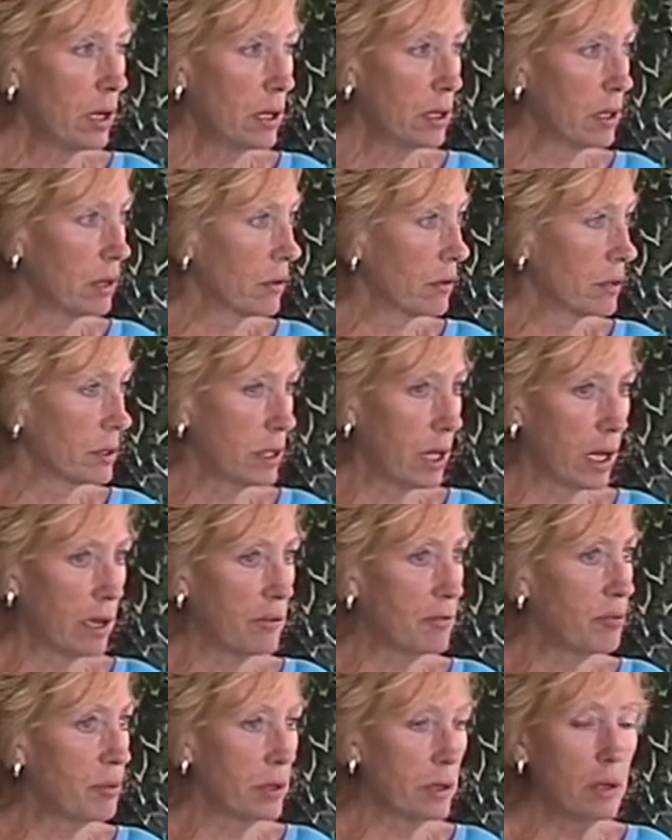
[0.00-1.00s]
That they
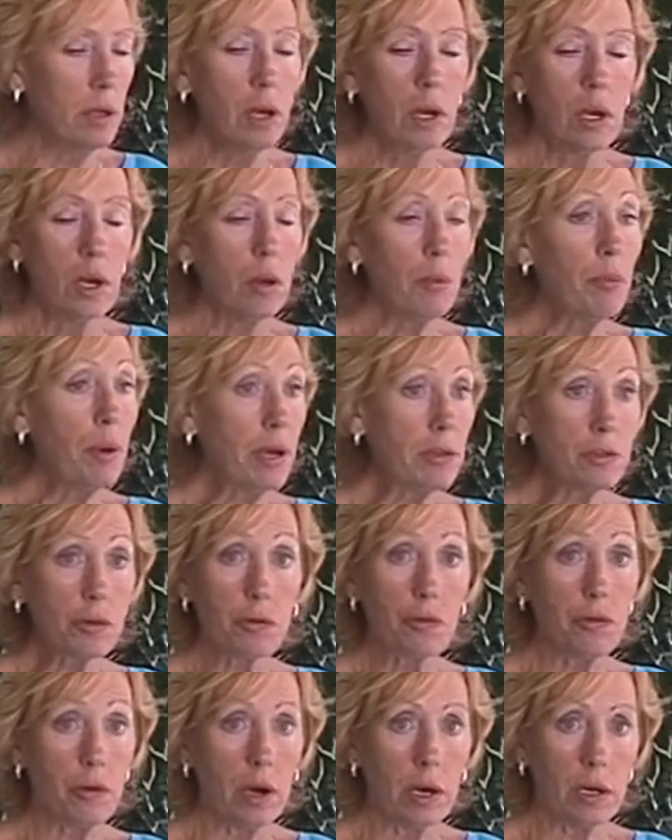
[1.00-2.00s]
have been
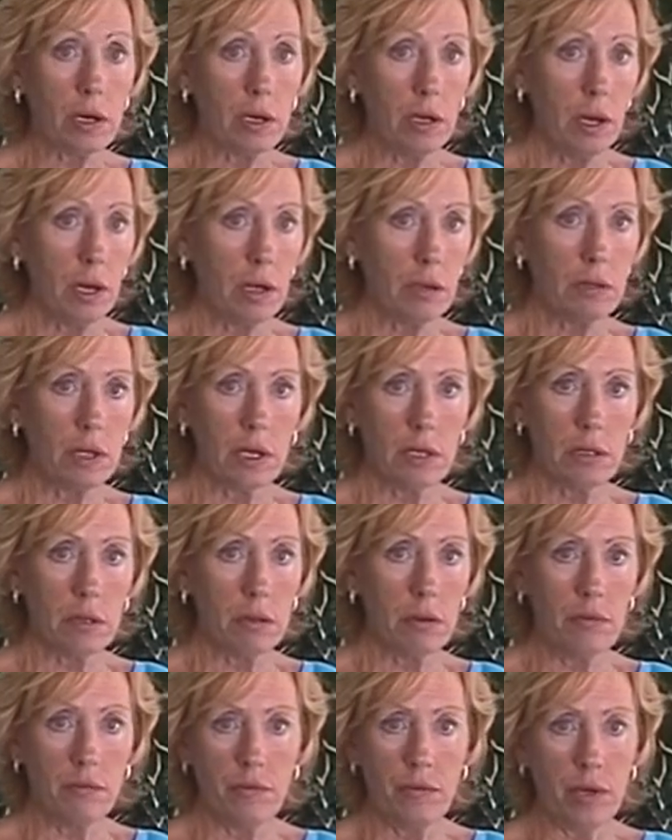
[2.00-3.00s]
petrified,
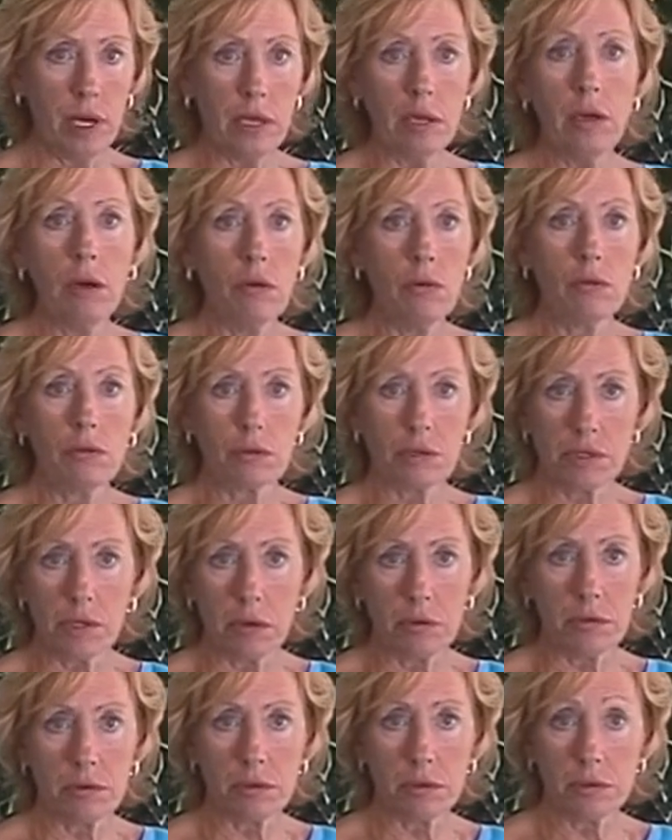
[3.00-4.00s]
that they know their
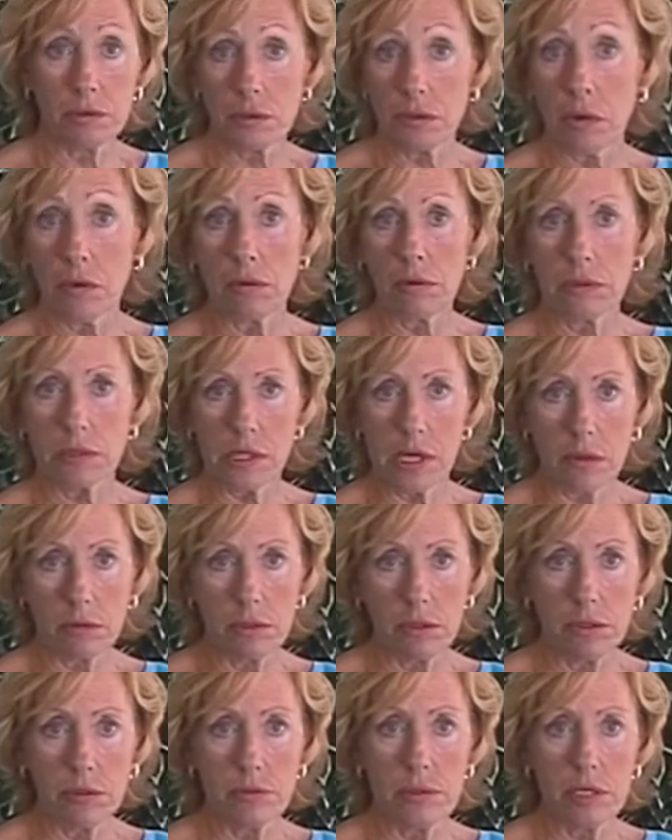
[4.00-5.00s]
son or their daughter's
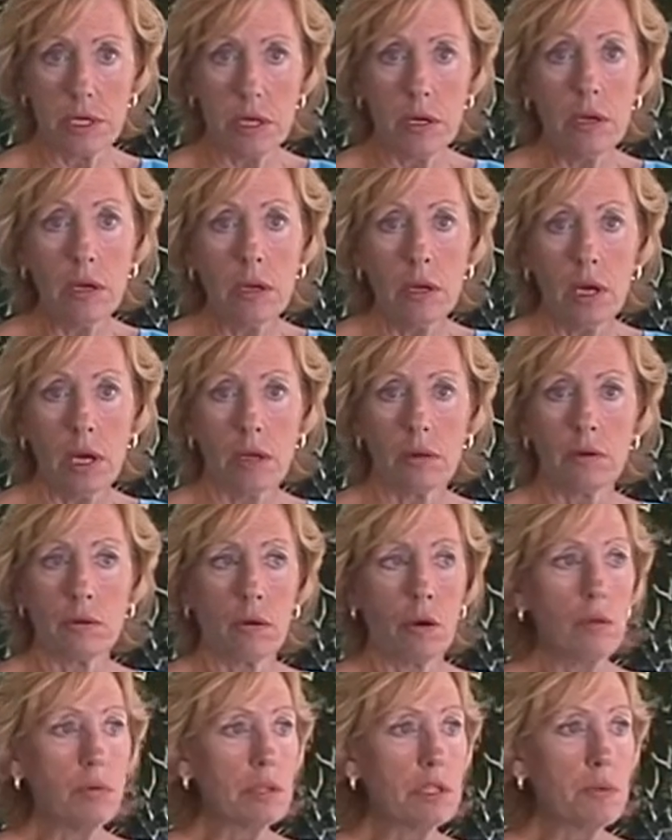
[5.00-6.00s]
out using, and
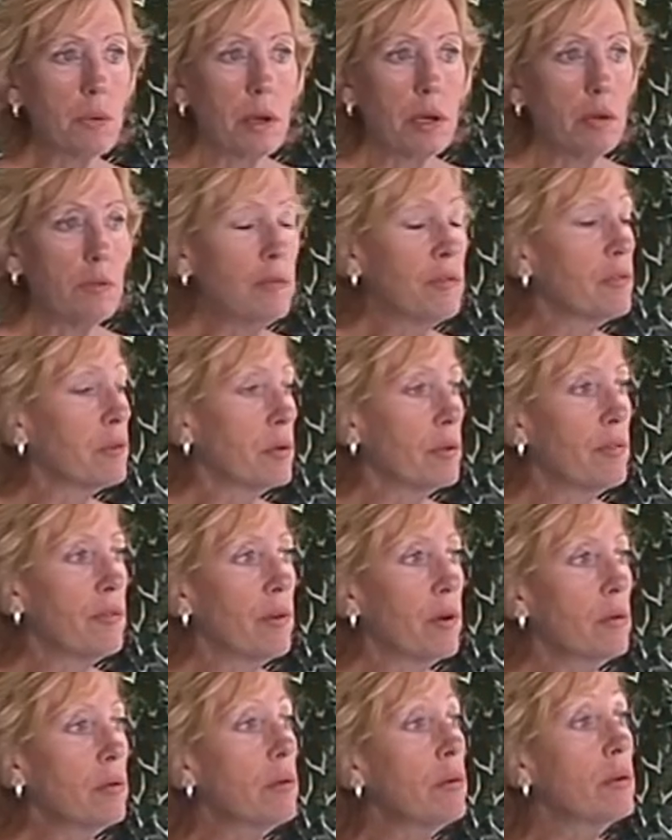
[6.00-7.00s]
they're always waiting for the
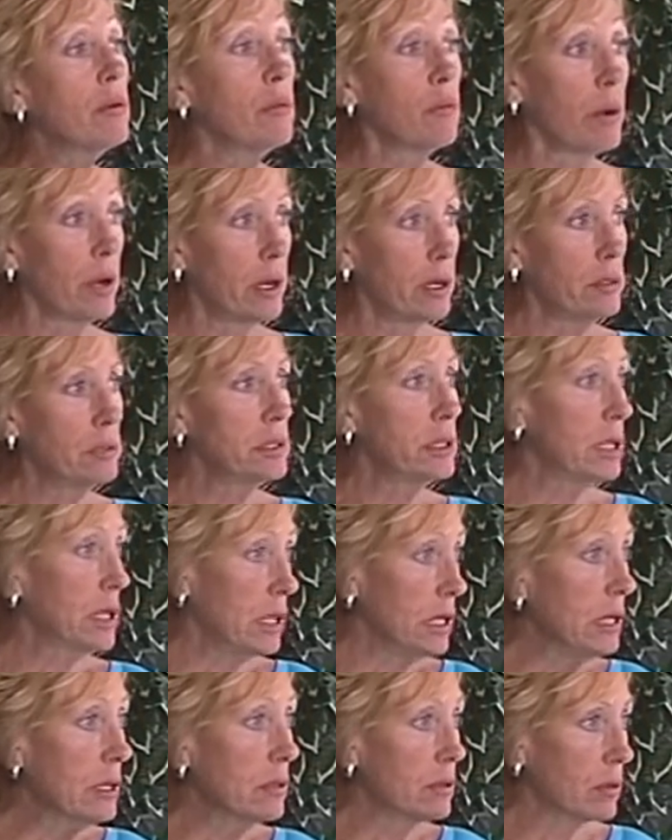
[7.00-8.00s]
phone to ring to
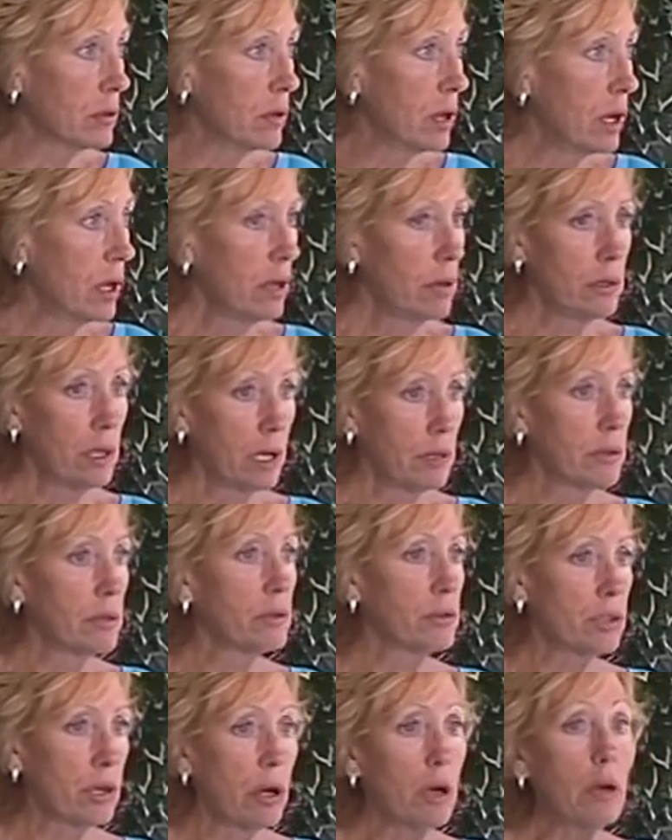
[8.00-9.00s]
hear that
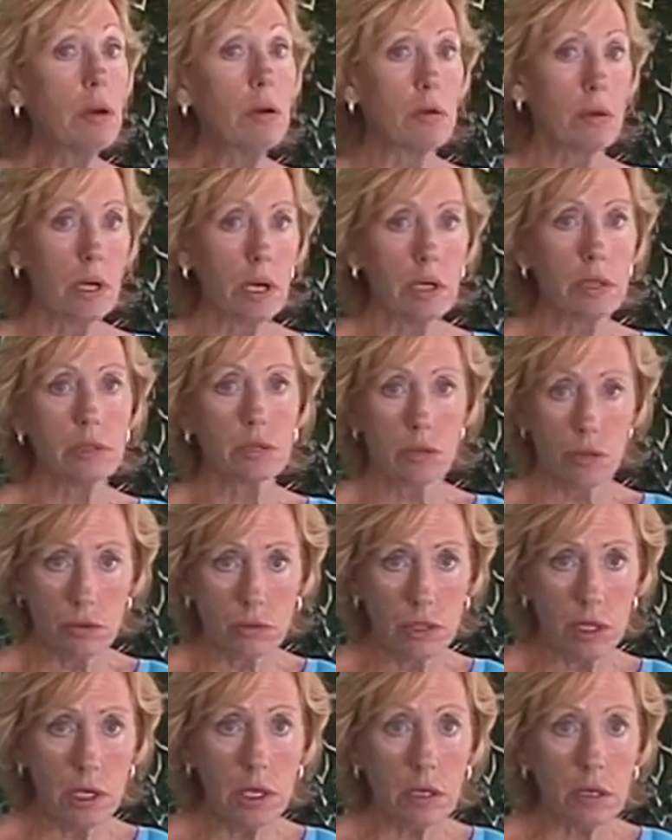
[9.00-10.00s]
their child has
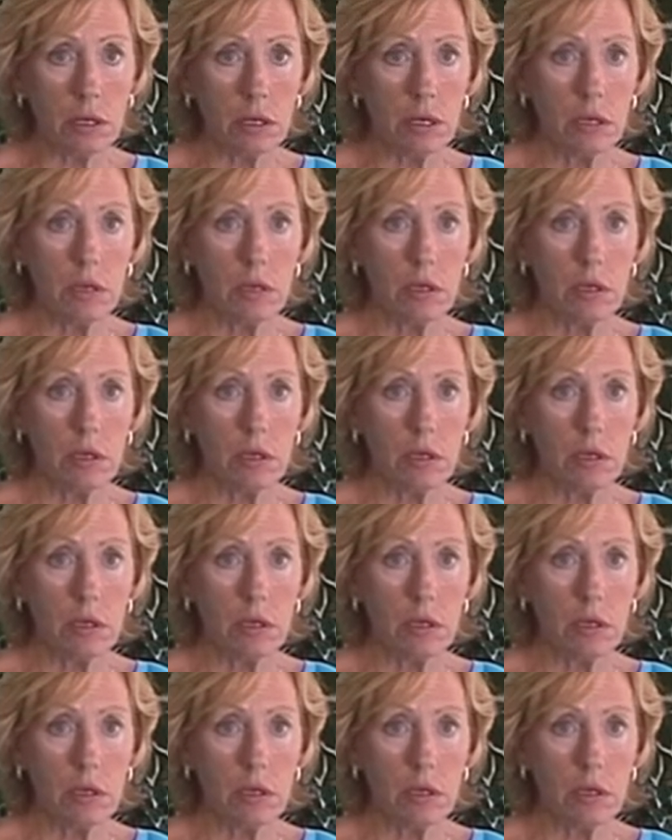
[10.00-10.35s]
OD'd.